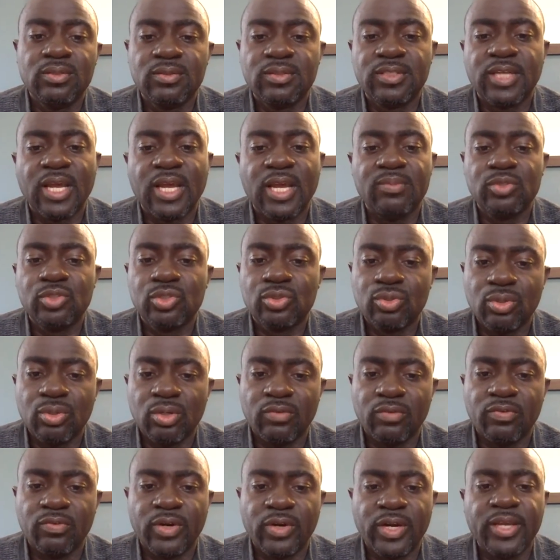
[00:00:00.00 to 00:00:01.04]
times
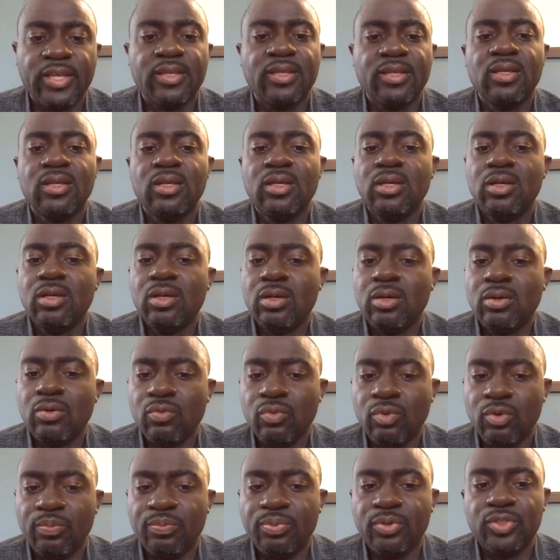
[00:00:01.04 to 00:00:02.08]
12, right?
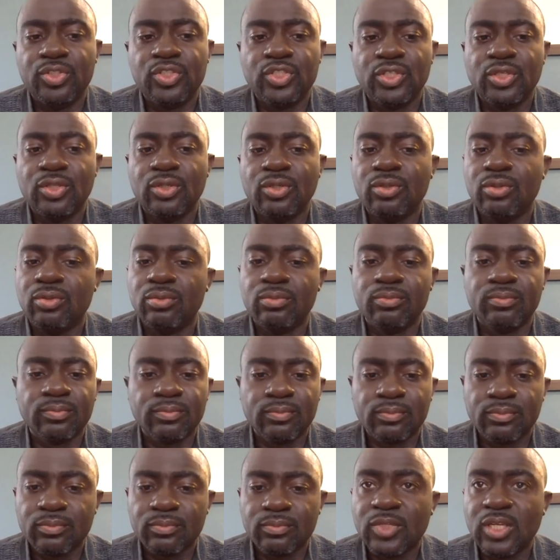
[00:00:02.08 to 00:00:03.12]
Will put you
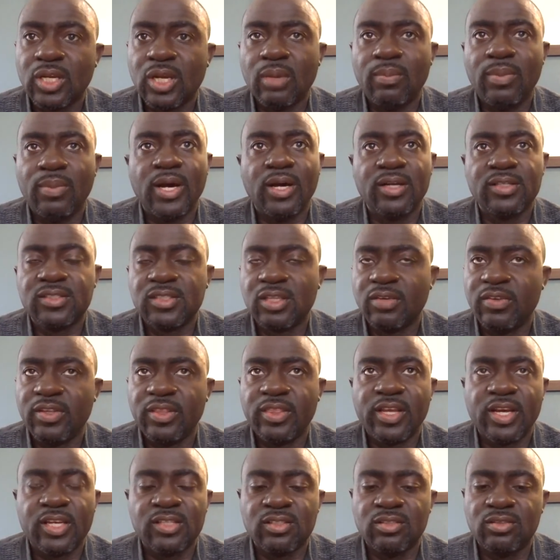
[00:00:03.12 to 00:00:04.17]
about
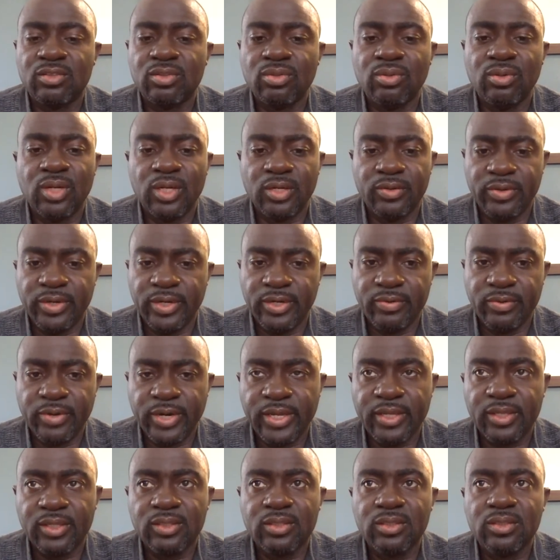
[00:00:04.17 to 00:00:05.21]
7,200,
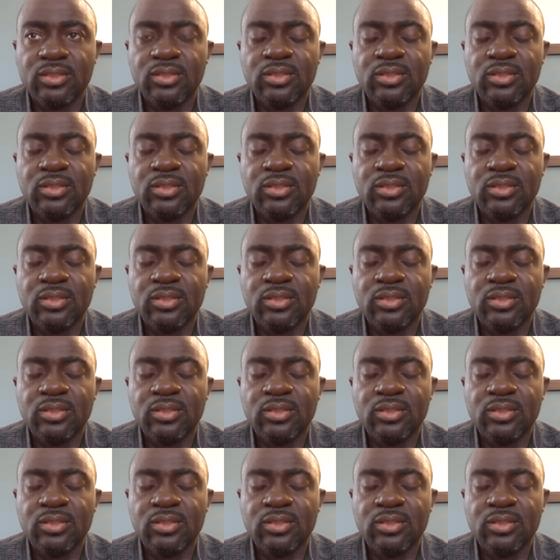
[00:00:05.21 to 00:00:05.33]
right?